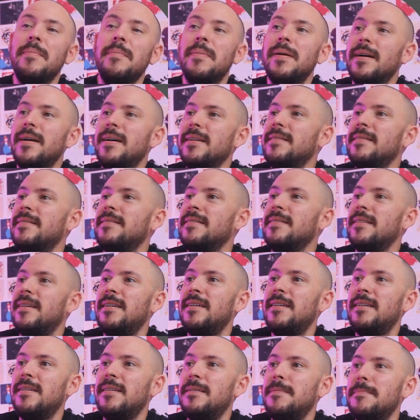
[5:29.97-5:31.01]
But
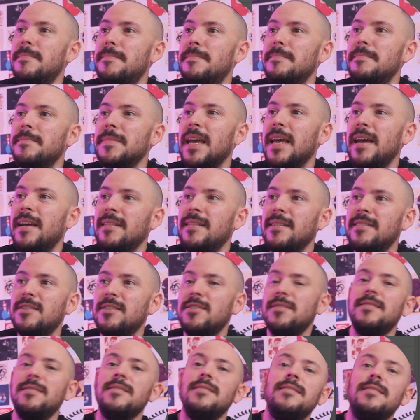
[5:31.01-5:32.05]
um, yeah, that's
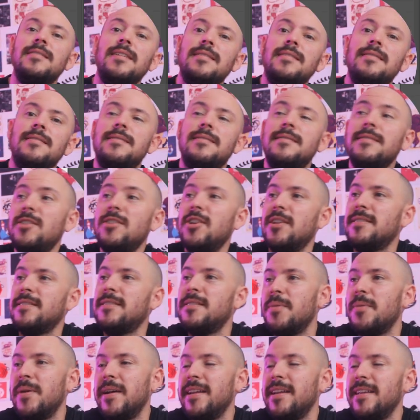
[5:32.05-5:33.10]
just that's
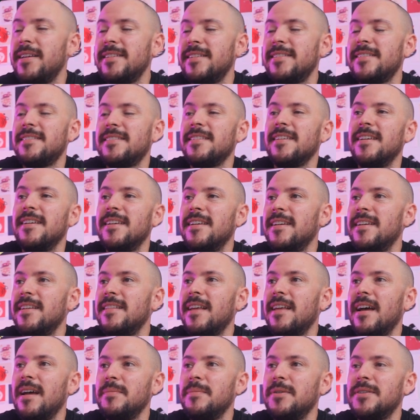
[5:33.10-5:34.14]
just the way it is,
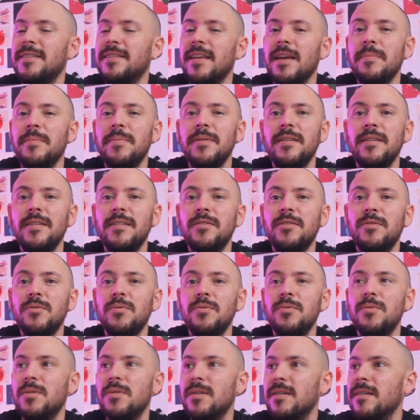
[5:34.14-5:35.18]
and I'm just happy
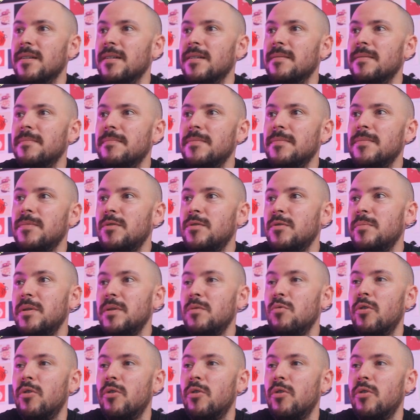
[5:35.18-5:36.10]
to uh, to be